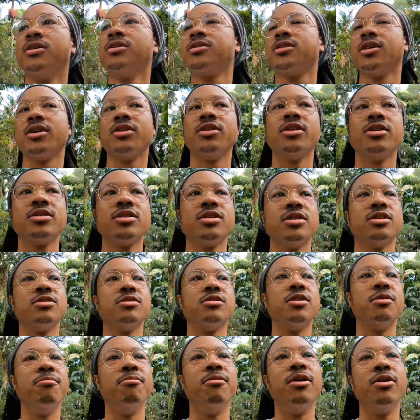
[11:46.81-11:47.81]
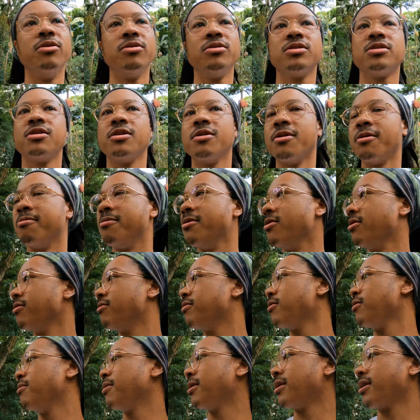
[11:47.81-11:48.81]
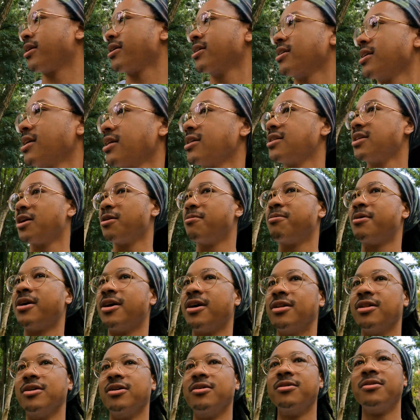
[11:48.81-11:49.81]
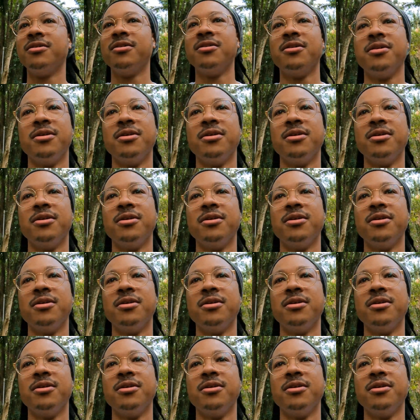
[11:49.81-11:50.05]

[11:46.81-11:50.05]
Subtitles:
said this is the most beautiful park inside Sao Paulo,